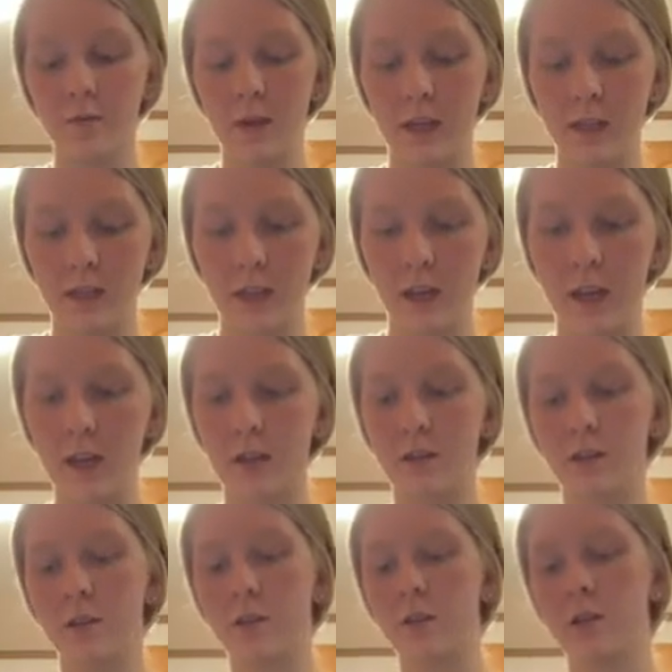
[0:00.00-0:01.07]
mixing it.
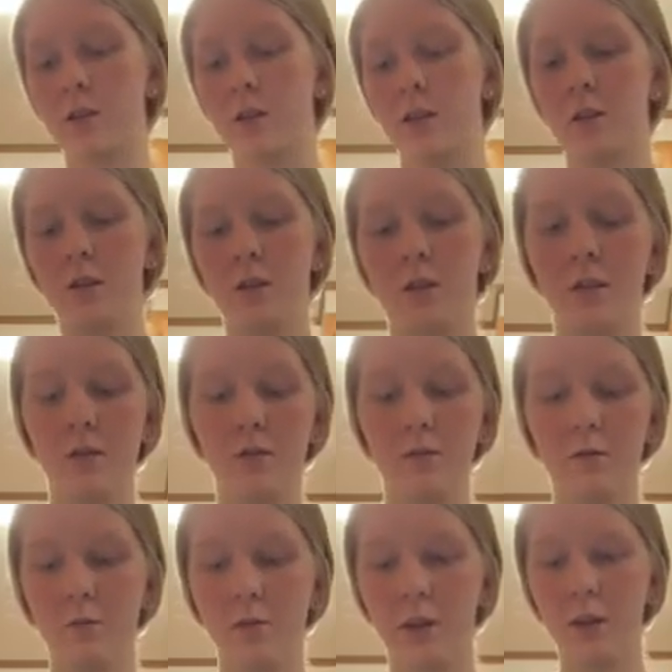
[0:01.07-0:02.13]

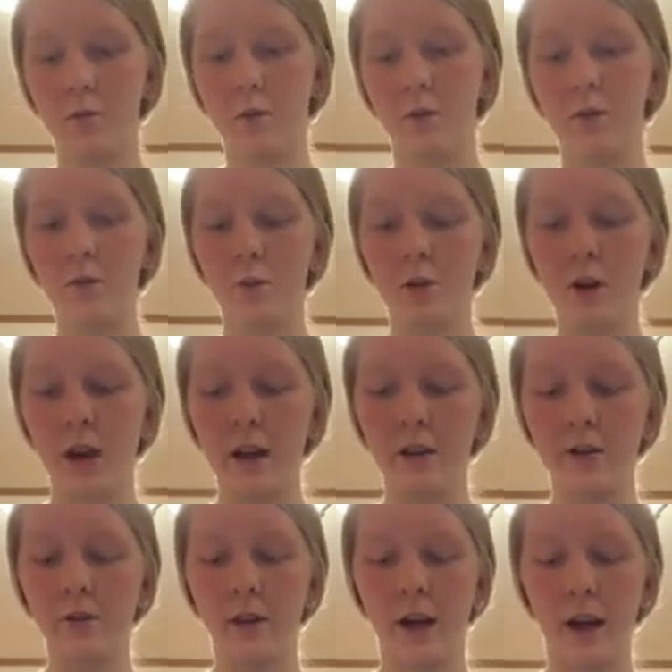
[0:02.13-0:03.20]
But before I
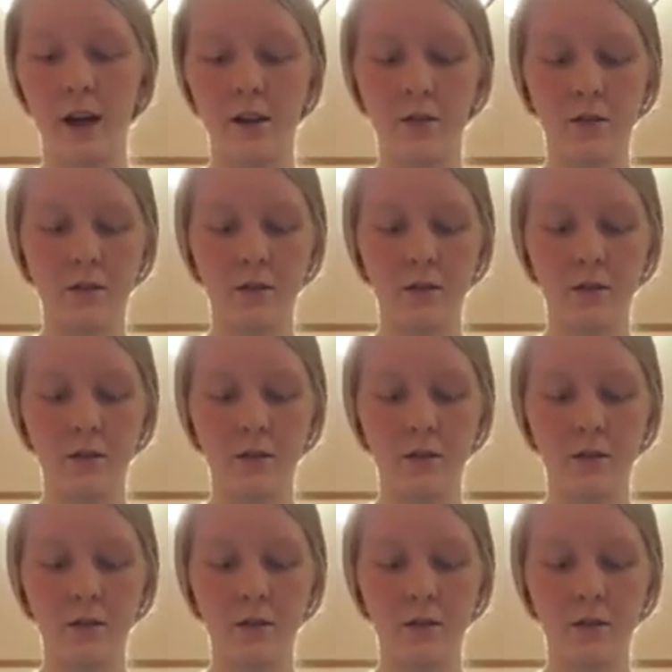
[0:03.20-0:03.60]
do that,